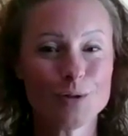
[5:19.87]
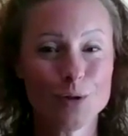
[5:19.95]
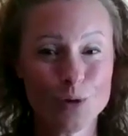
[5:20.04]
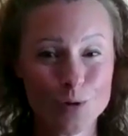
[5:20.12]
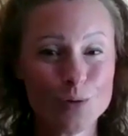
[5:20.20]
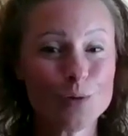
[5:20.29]

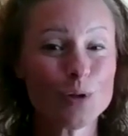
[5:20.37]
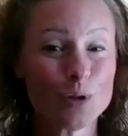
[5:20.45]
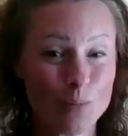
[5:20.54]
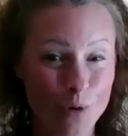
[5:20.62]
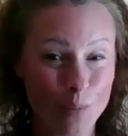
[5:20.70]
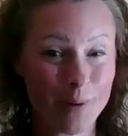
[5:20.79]
used as
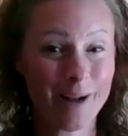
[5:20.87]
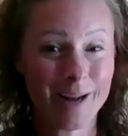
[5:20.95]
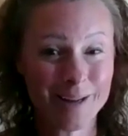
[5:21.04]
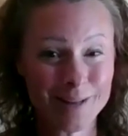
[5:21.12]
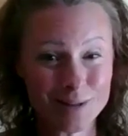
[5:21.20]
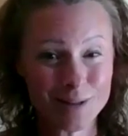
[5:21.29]

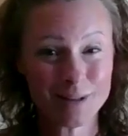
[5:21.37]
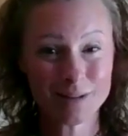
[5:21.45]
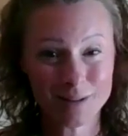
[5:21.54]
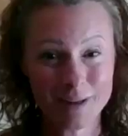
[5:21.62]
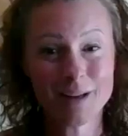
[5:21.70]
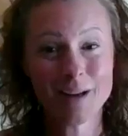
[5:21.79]

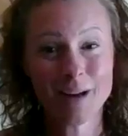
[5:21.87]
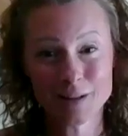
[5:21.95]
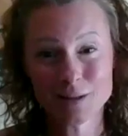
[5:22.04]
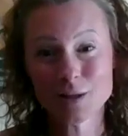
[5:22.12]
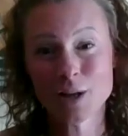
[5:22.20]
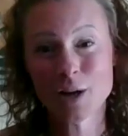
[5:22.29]
propaganda
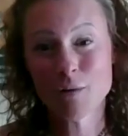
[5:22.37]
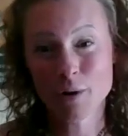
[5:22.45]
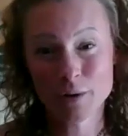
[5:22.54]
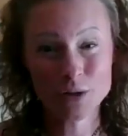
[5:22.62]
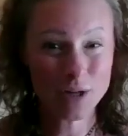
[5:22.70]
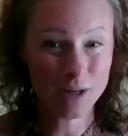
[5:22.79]
against their
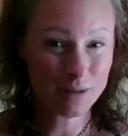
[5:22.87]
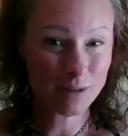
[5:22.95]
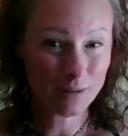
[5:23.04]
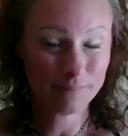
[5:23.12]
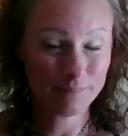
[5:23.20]
own agenda.